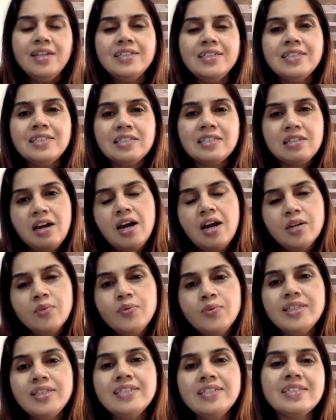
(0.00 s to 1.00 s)
Let's start
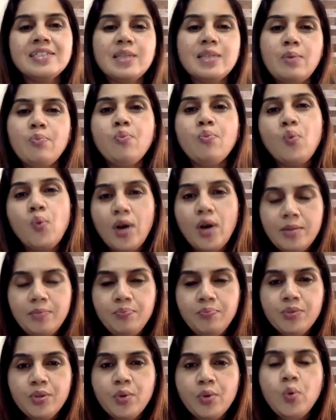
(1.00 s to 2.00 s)
with the step
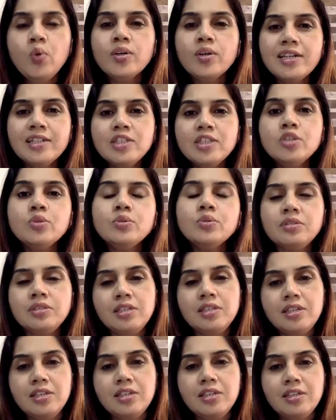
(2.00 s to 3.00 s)
1. Who can do
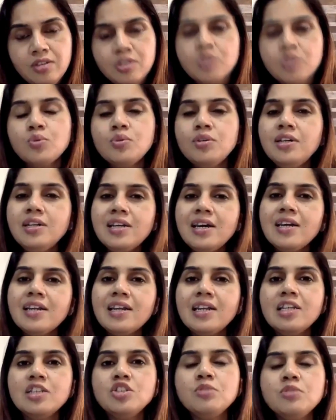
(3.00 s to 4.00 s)
CA? Students
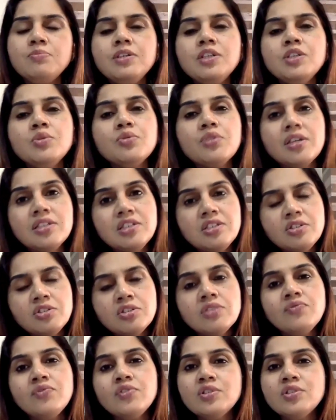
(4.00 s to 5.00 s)
are eligible to
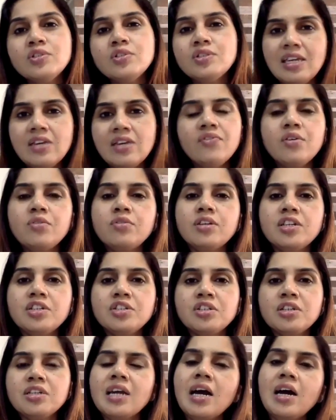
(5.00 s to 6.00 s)
register for CA
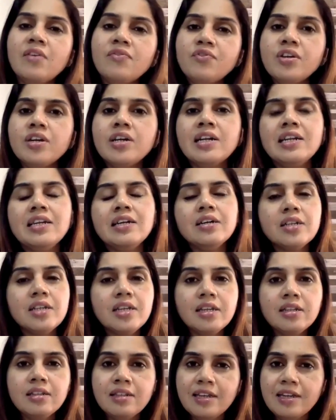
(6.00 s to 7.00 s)
Foundation after
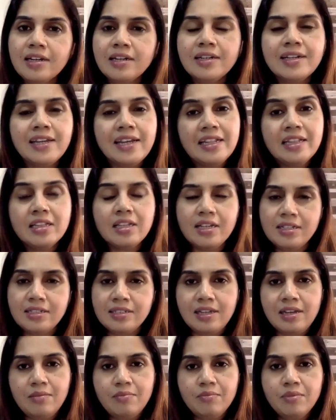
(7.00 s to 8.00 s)
clearing their 10th
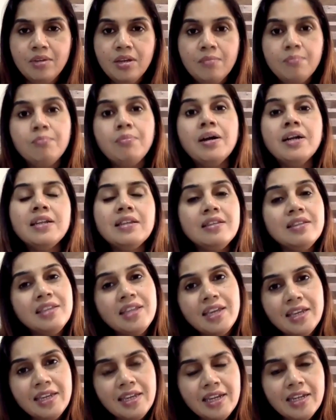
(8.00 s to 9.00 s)
exam. But
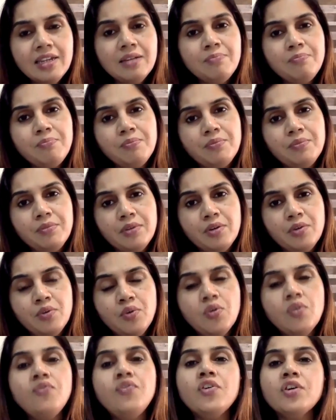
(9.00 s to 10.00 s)
they can
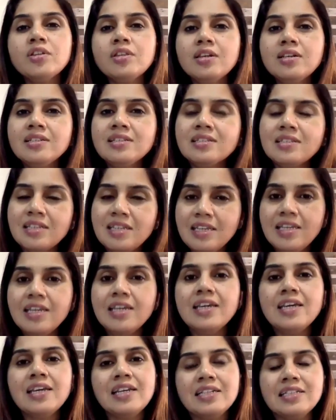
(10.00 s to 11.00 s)
go for the
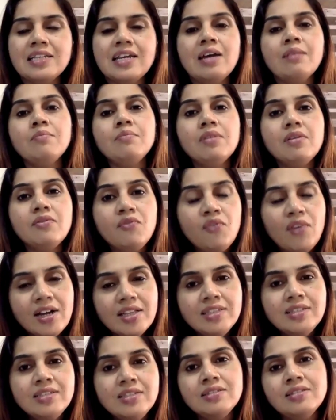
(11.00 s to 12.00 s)
CA exam
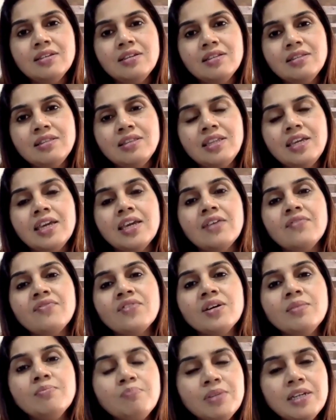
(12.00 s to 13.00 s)
once they have
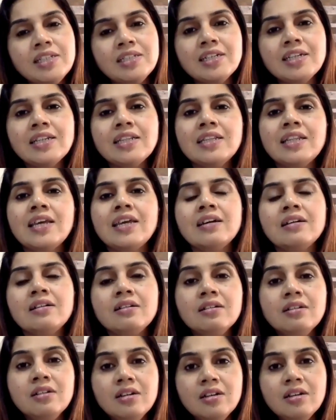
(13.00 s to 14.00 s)
completed
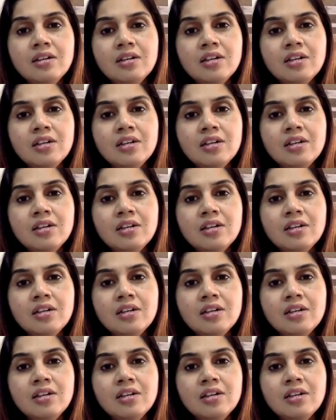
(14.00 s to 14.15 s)
their